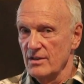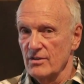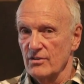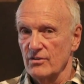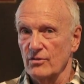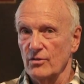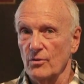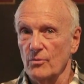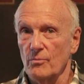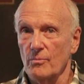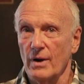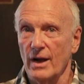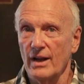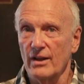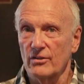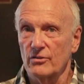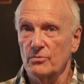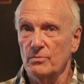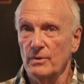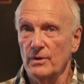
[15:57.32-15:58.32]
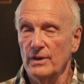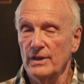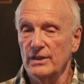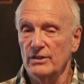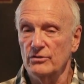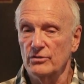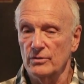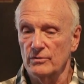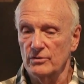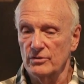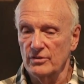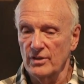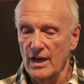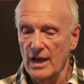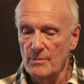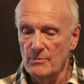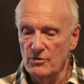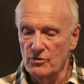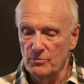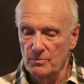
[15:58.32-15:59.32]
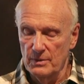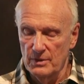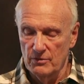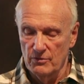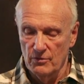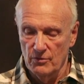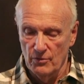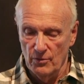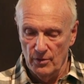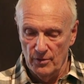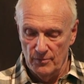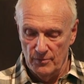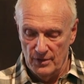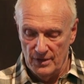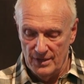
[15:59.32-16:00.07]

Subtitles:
So my experience over time has been sort of